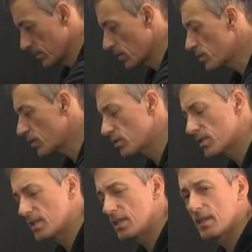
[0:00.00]
So as you can
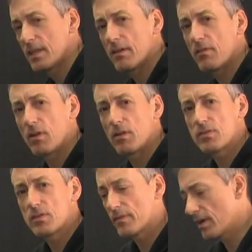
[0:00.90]
see, there are
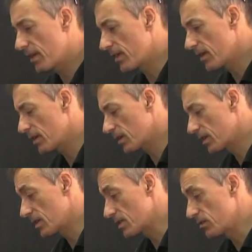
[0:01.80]
lots of other
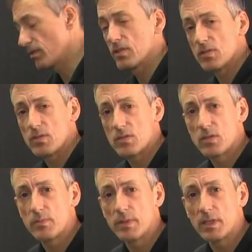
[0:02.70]
considerations
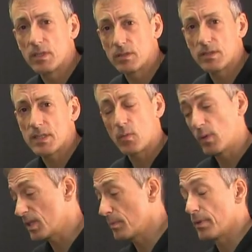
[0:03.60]
to be looked at
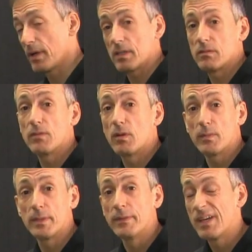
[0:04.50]
when you're buying a
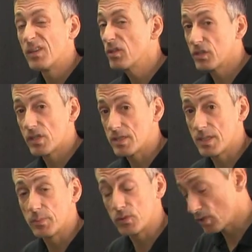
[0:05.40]
roller mill. Not just a
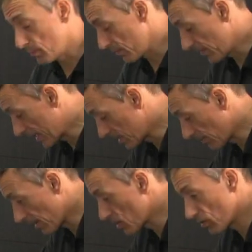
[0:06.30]
simple job of a
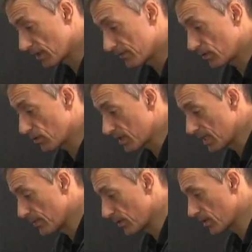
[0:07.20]
direct drive or a
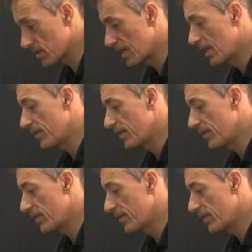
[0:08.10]
gearbox.